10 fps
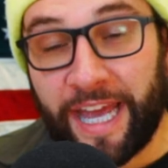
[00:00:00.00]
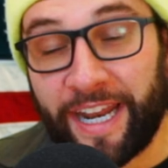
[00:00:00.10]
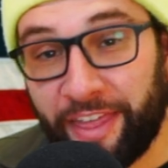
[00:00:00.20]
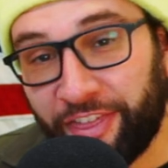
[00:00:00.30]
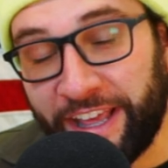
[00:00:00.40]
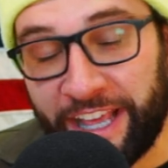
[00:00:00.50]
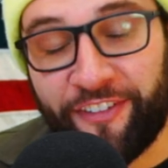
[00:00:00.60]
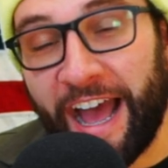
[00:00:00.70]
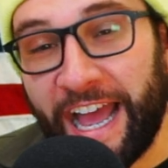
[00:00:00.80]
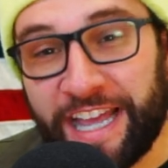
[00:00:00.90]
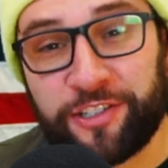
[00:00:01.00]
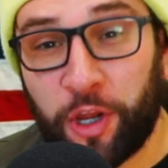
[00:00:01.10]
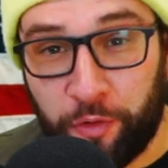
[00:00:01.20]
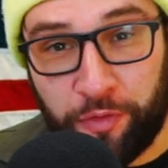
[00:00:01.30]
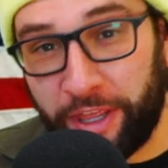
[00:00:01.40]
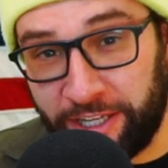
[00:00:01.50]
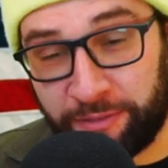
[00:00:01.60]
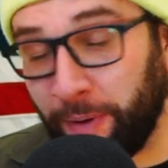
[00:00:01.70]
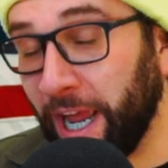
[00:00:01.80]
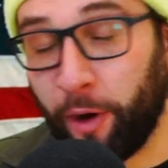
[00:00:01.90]
And I think if I had known this
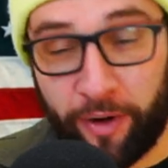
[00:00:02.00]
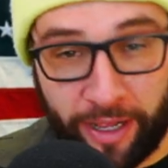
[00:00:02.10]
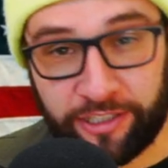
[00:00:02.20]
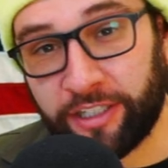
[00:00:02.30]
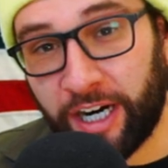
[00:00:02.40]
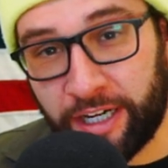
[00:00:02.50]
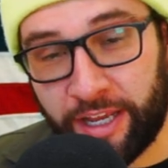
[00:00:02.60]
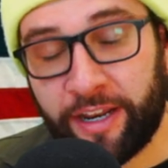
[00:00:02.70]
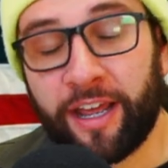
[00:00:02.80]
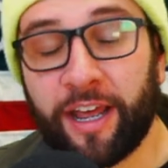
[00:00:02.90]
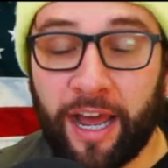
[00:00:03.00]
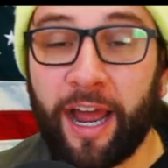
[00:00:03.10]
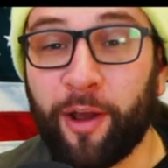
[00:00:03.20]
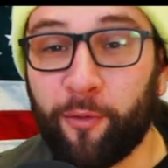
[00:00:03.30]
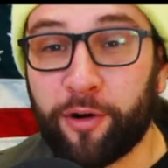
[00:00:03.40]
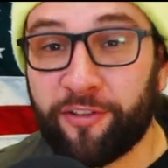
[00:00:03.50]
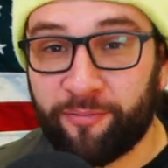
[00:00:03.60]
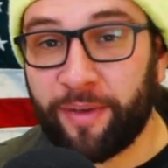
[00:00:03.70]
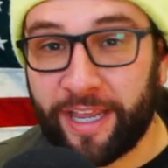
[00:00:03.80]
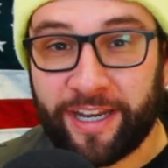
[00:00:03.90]
back when I started, I would have
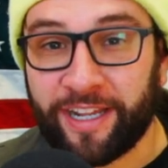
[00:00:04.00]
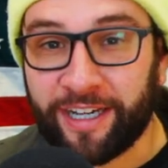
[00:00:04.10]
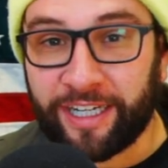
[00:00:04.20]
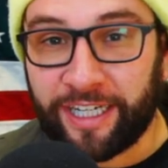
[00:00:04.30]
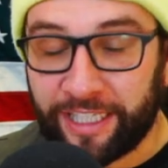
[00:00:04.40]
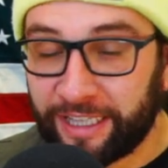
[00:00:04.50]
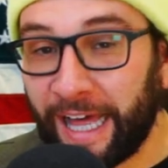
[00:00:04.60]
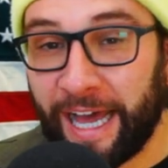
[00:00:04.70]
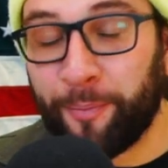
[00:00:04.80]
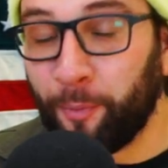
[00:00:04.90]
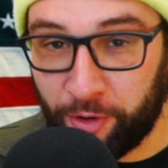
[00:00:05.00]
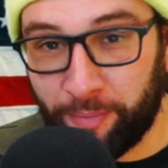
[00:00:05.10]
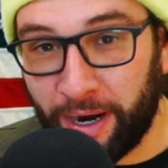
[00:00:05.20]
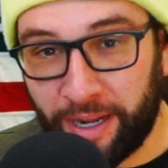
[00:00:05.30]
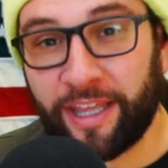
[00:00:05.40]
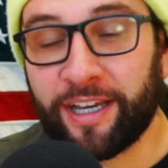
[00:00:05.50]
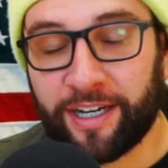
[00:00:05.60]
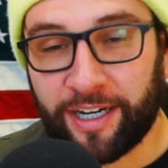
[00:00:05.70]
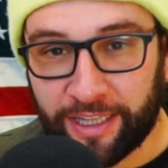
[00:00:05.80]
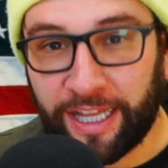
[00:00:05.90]
made a lot more money
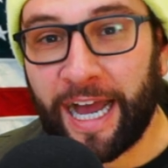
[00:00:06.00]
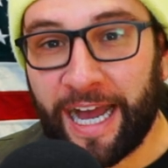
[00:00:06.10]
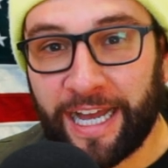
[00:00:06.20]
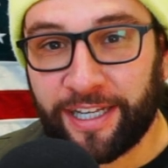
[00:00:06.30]
a lot